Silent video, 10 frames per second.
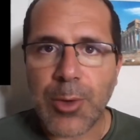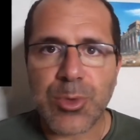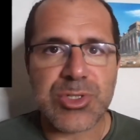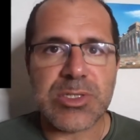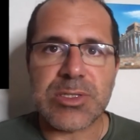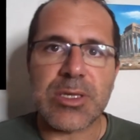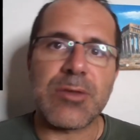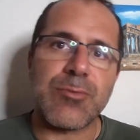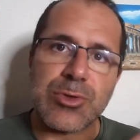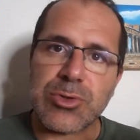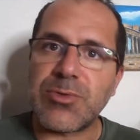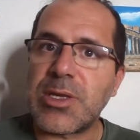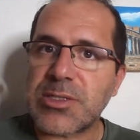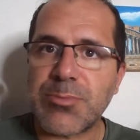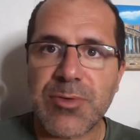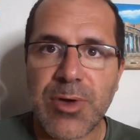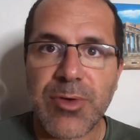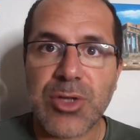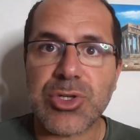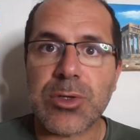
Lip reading: which is the inverse of the S&P 500.